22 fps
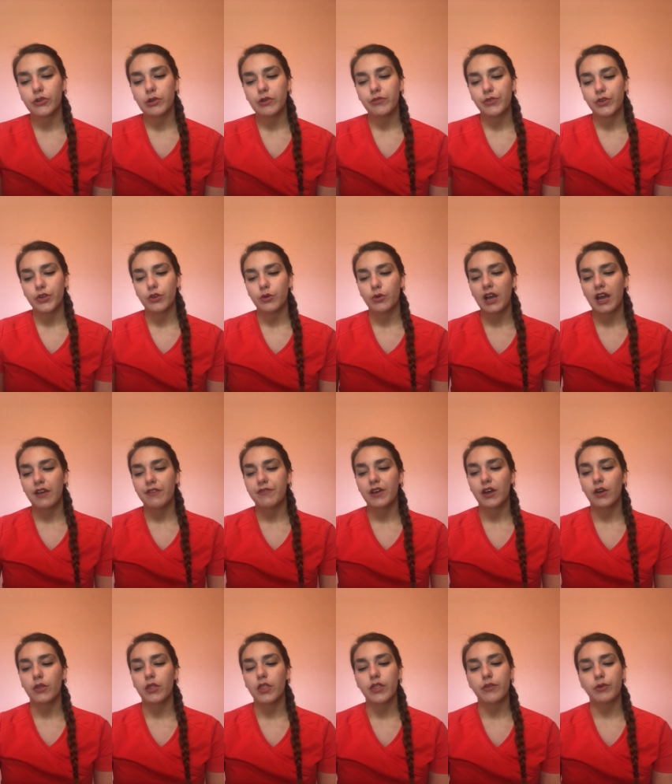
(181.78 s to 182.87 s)
review, I
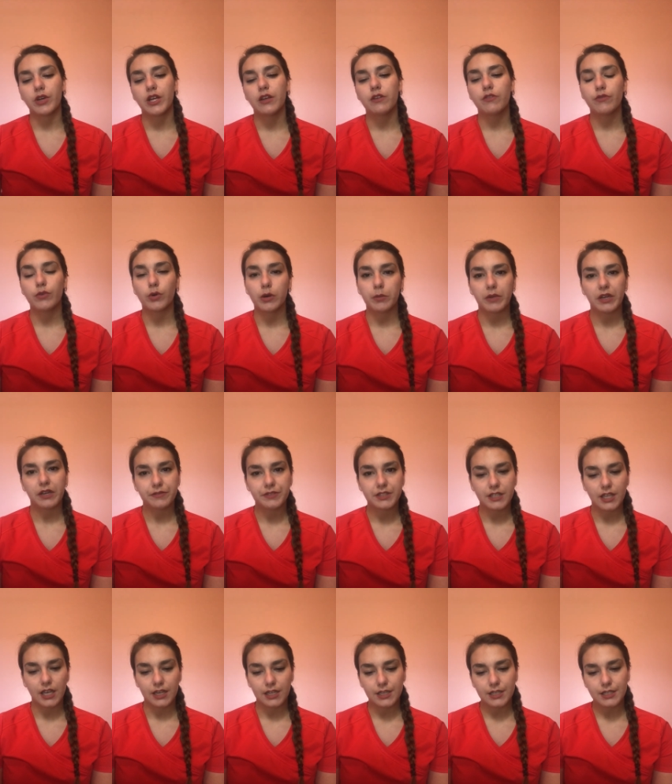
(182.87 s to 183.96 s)
found 3 informative
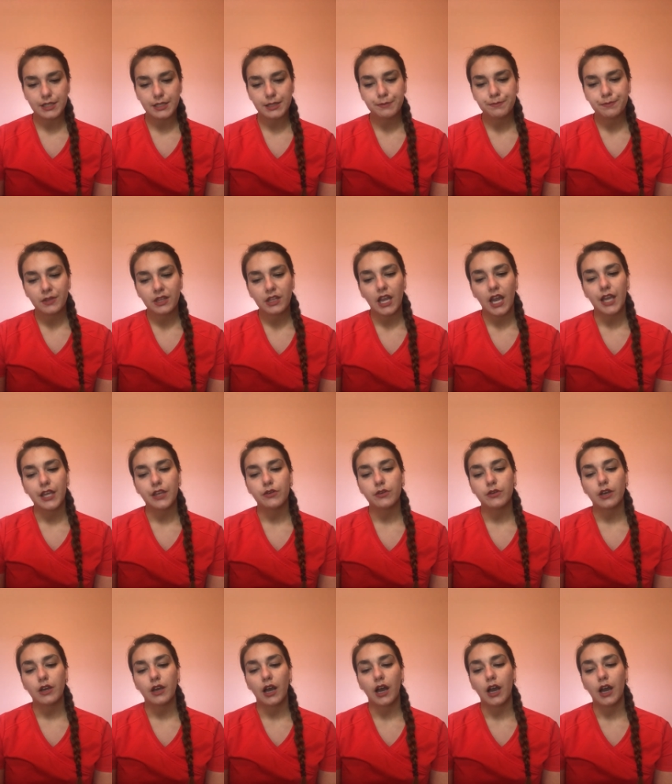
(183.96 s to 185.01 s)
studies in